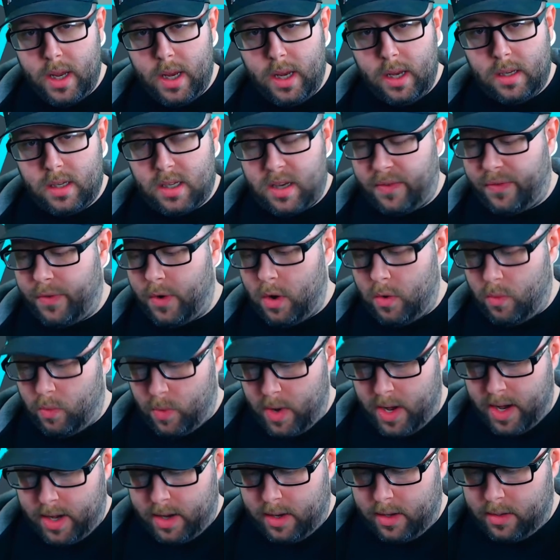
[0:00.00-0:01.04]
different
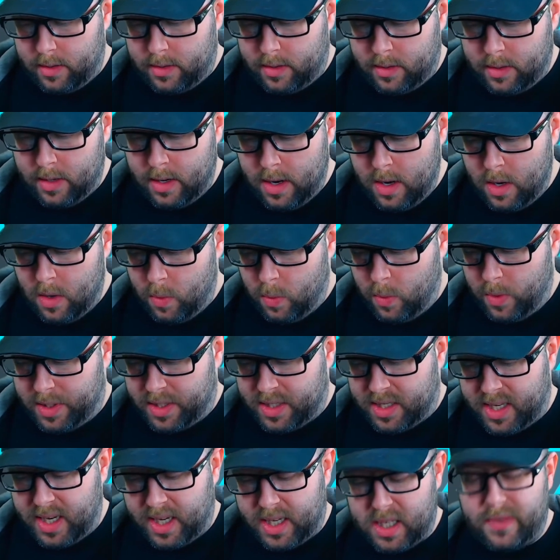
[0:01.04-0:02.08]
rings, with
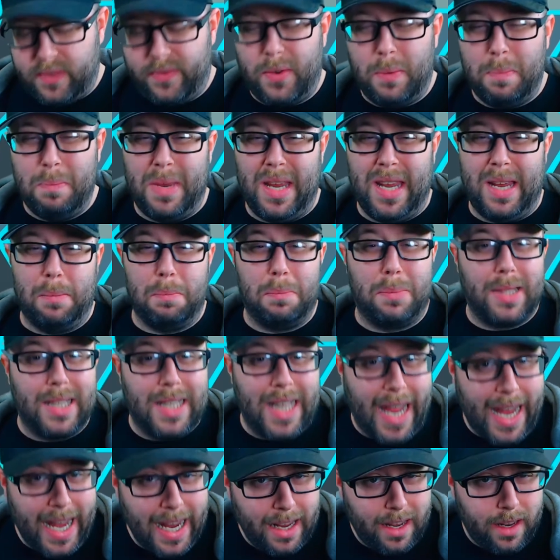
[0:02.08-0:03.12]
6 of them being
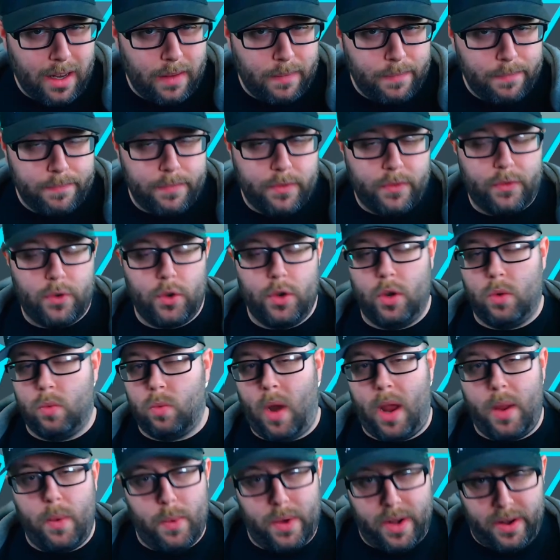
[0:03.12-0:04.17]
blank for you to
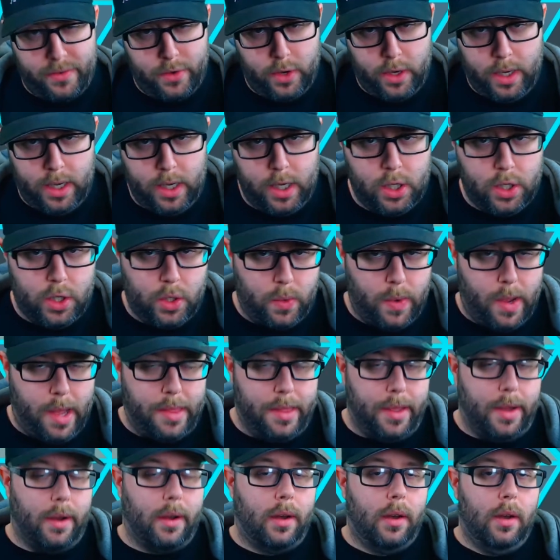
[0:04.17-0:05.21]
write whatever you need to on
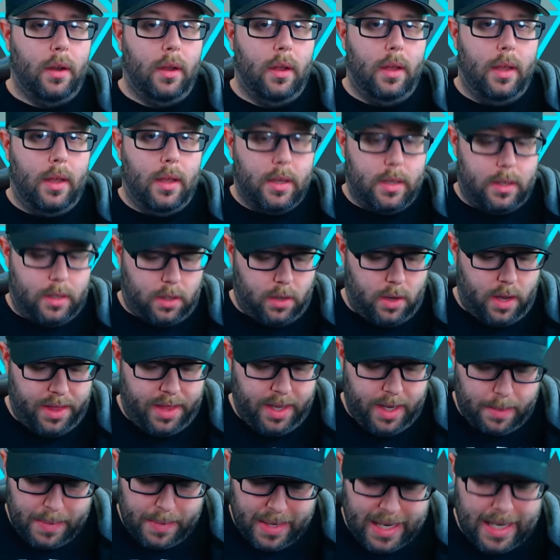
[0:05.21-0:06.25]
there. So I
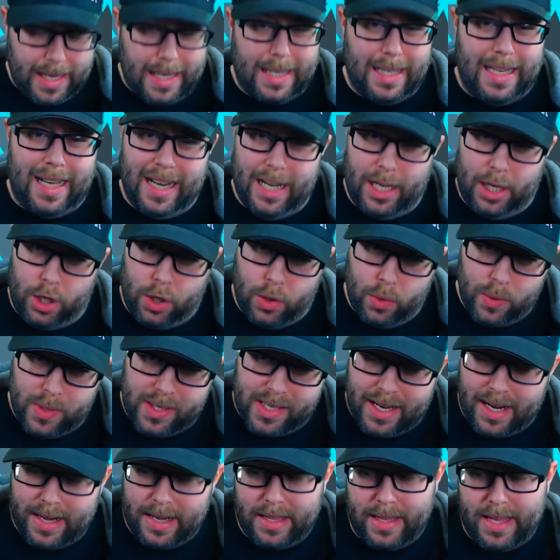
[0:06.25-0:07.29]
think I'm going to get a lot of use
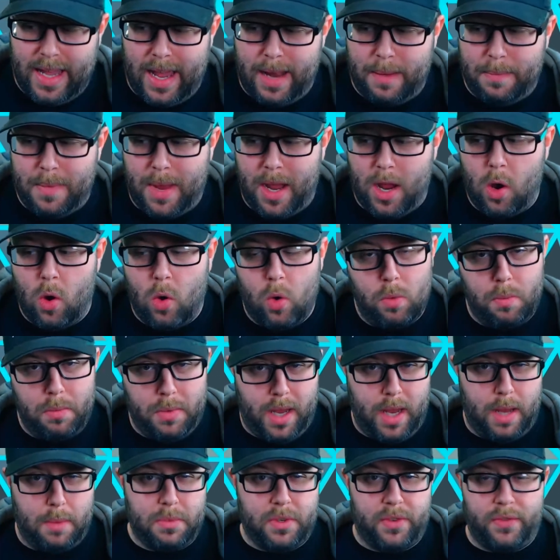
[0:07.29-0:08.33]
out of that in my home
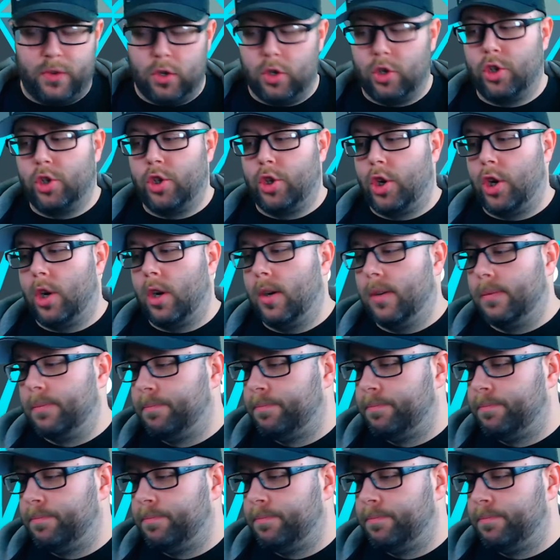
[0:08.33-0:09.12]
games for sure.